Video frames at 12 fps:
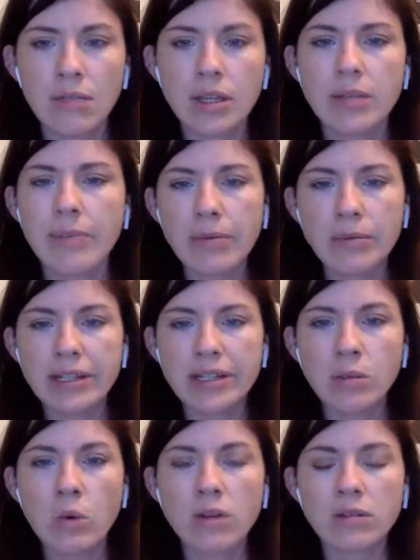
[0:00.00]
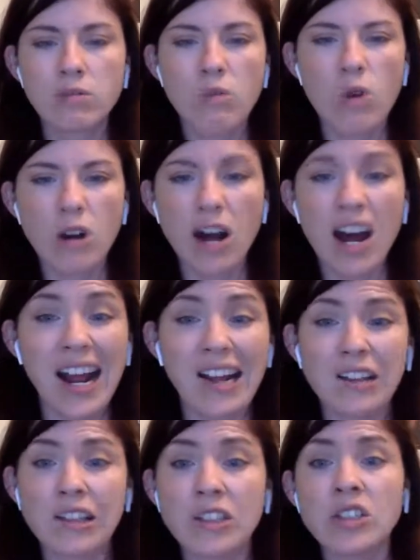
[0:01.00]
But the public wants more
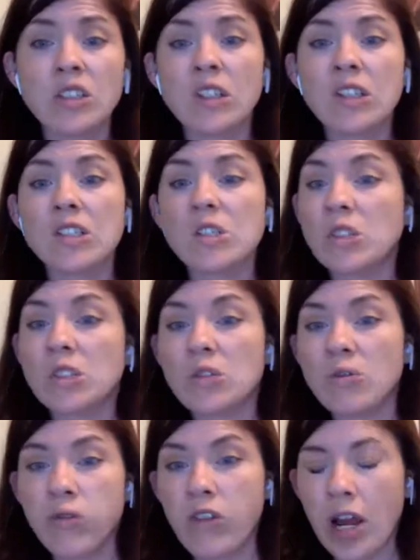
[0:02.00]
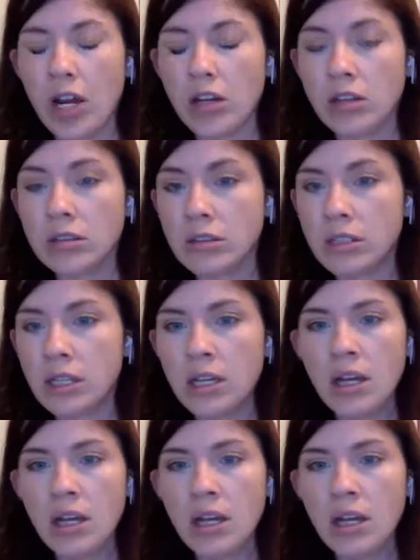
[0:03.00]
highly seasoned fare,